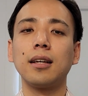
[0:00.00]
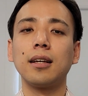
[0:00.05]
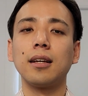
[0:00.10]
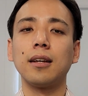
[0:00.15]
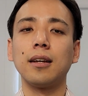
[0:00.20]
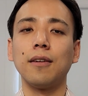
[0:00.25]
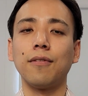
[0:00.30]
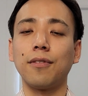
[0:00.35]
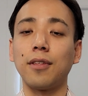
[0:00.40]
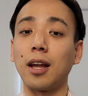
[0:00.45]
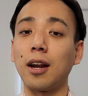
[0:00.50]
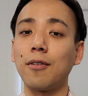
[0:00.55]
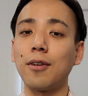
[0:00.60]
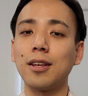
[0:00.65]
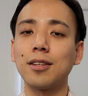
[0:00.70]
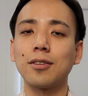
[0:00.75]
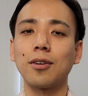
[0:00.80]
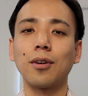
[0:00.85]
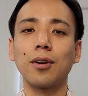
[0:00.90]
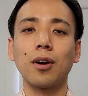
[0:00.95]
If there
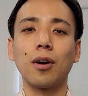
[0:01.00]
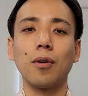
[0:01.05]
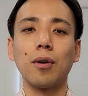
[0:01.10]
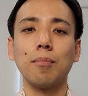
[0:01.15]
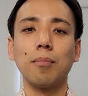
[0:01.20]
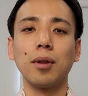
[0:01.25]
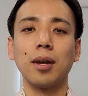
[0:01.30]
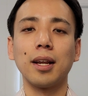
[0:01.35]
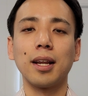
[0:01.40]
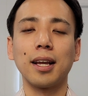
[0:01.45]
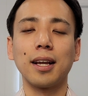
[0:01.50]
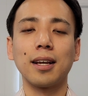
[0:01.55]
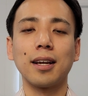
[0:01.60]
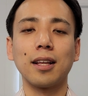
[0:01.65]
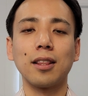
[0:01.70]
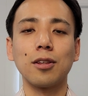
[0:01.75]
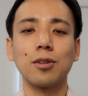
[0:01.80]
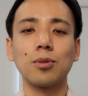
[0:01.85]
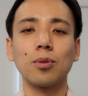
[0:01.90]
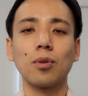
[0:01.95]
is ongoing bleeding
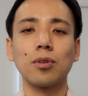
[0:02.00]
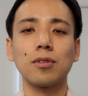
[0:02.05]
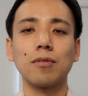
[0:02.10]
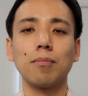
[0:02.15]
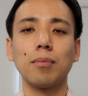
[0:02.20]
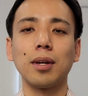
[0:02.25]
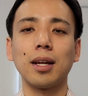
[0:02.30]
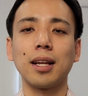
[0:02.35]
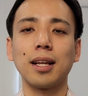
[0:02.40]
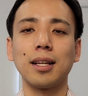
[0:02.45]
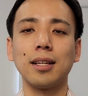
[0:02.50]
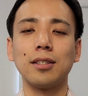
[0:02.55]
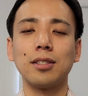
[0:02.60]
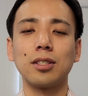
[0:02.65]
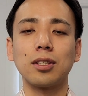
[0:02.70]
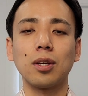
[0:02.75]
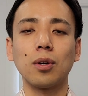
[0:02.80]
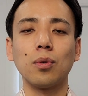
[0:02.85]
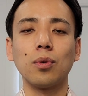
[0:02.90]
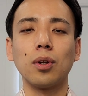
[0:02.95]
and the source of bleeding is
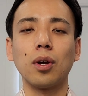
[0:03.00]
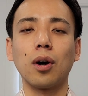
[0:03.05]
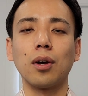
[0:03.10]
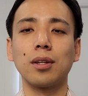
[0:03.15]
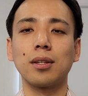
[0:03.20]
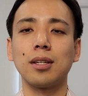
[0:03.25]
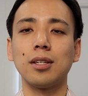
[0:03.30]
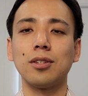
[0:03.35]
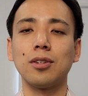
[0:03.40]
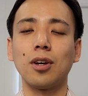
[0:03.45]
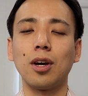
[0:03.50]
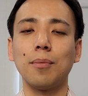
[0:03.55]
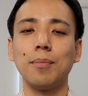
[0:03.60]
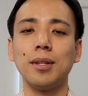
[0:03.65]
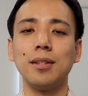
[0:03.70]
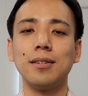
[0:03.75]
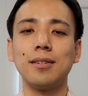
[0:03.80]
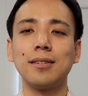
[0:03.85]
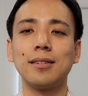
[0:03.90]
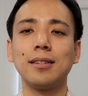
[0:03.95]
still not
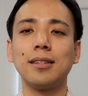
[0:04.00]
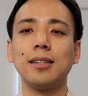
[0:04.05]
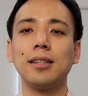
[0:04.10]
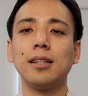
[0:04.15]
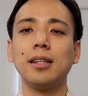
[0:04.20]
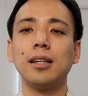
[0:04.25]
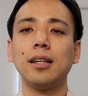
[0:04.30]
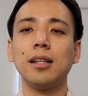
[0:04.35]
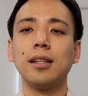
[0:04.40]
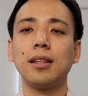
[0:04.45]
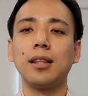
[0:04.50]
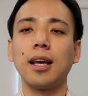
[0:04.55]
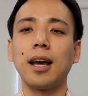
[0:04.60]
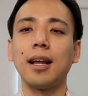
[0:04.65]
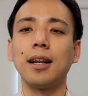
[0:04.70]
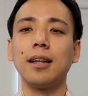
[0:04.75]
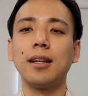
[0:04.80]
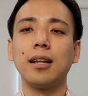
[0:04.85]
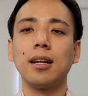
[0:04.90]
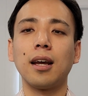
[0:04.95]
determined,
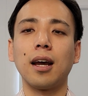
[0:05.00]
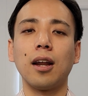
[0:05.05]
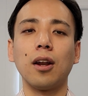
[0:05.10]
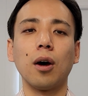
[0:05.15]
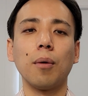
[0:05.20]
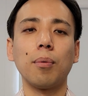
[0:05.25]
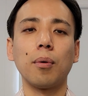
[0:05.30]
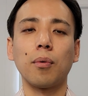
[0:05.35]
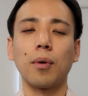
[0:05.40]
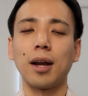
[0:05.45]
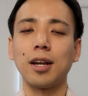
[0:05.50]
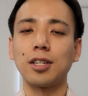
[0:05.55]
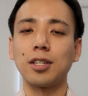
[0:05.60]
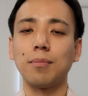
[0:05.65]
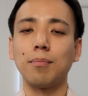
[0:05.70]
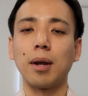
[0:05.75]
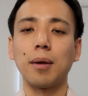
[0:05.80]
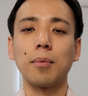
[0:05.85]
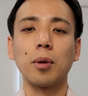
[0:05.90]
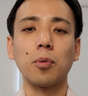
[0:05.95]
then an operation
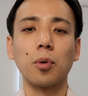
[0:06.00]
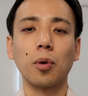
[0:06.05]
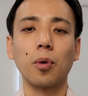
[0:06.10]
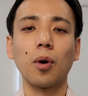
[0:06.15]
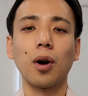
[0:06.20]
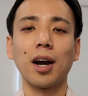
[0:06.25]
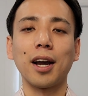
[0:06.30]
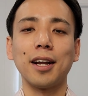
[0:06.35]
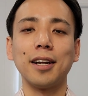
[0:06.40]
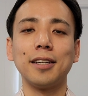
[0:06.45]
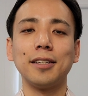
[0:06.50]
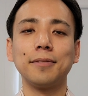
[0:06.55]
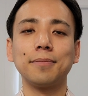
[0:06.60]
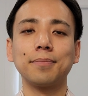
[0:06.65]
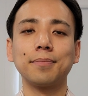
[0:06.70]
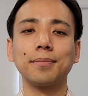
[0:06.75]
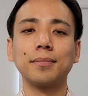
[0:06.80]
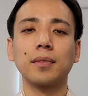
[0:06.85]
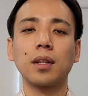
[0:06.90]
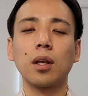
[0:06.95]
may be required.
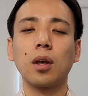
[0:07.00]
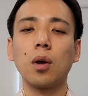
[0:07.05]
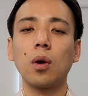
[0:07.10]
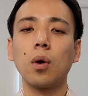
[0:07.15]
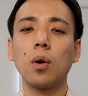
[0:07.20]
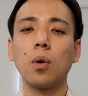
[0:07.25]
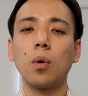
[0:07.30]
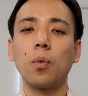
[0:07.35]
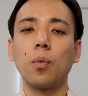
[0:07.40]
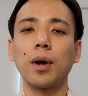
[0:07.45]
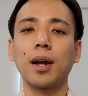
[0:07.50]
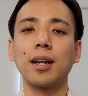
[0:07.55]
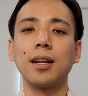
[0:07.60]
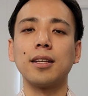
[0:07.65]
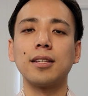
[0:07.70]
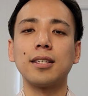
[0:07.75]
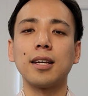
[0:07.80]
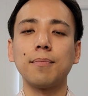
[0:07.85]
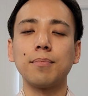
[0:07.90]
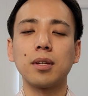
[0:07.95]
We can
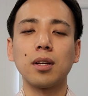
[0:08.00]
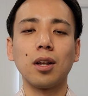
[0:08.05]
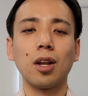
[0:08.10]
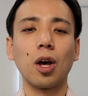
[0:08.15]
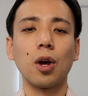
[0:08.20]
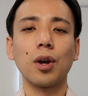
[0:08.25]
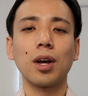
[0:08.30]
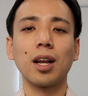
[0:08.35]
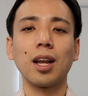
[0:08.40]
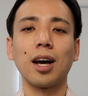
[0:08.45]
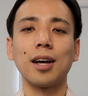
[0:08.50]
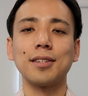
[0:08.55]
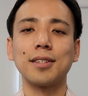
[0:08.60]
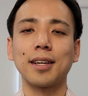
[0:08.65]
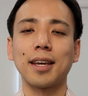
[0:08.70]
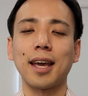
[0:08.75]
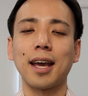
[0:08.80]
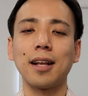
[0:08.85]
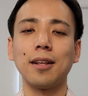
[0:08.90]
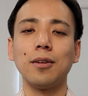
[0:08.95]
attempt to localize
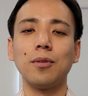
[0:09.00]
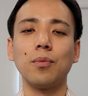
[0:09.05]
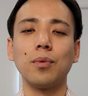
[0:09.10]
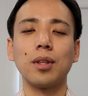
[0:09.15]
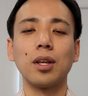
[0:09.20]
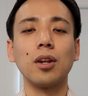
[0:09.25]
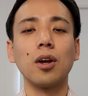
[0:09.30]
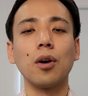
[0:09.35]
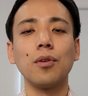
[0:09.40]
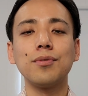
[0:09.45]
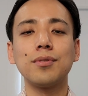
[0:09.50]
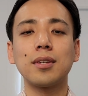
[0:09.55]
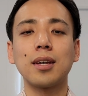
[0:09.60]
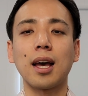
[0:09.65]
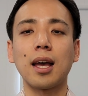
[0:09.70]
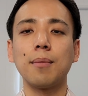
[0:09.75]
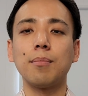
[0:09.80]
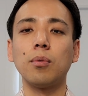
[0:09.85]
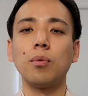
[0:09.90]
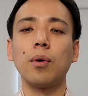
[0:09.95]
again with an
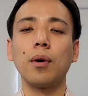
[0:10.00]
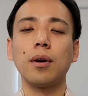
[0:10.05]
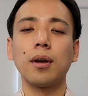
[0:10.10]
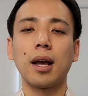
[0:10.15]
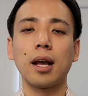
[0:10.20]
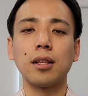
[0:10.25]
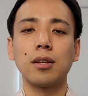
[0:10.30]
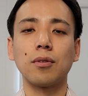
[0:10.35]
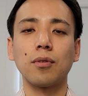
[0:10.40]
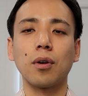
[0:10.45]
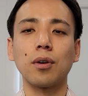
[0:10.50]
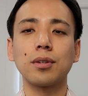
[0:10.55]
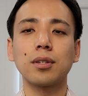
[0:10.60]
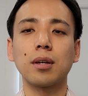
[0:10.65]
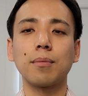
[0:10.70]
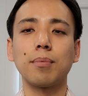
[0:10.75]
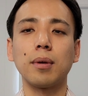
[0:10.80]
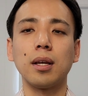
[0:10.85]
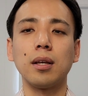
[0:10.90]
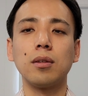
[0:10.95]
on-table
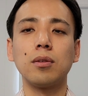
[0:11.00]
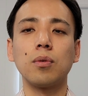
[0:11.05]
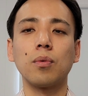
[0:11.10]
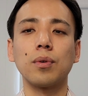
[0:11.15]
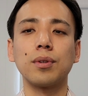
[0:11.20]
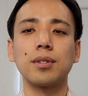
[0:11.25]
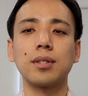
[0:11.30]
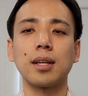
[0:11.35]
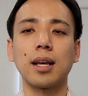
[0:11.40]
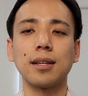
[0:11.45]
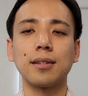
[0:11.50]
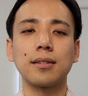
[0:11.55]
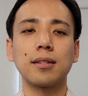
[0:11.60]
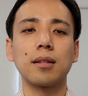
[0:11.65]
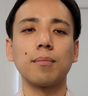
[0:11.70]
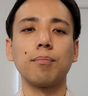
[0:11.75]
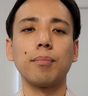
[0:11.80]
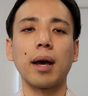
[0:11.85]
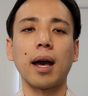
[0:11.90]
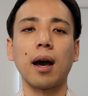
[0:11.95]
enteroscopy to assess the
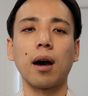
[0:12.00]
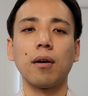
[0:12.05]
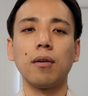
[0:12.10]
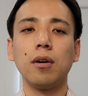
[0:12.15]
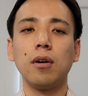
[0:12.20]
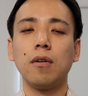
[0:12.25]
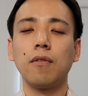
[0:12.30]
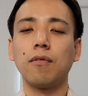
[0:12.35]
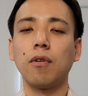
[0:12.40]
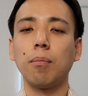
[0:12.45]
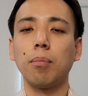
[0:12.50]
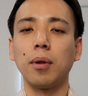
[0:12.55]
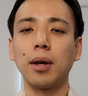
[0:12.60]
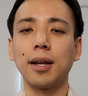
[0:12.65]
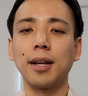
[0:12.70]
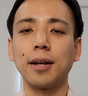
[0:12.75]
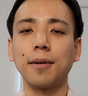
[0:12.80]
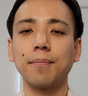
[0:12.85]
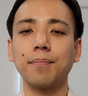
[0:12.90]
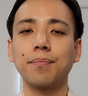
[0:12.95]
bowel for
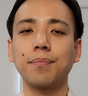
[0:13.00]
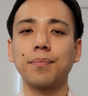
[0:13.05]
bleeding.